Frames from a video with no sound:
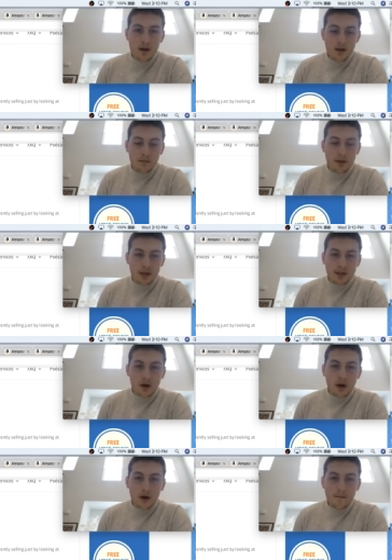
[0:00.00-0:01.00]

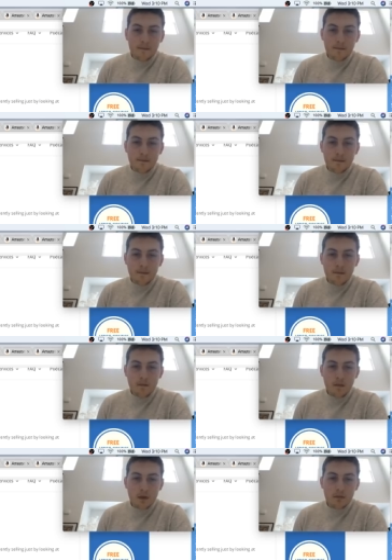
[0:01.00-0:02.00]
BSR
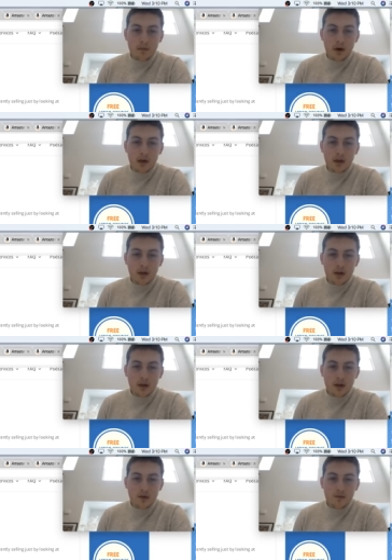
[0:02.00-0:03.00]
book.
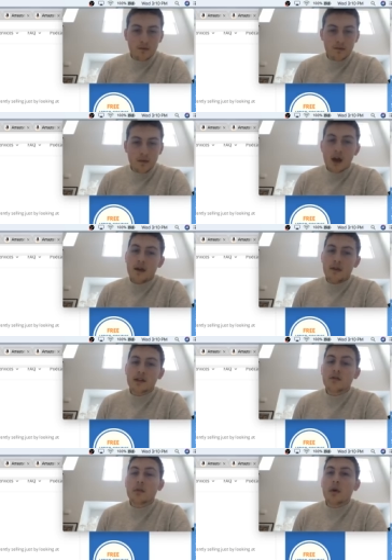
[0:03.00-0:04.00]
That's
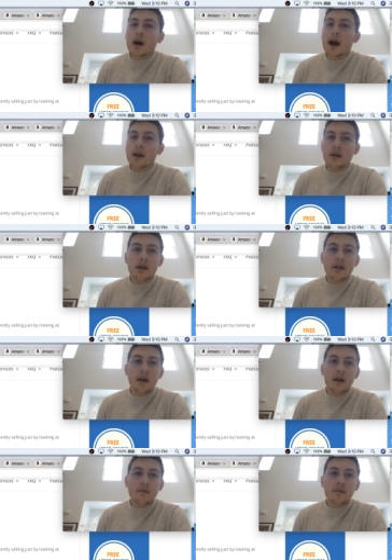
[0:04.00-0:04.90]
a little more accurate than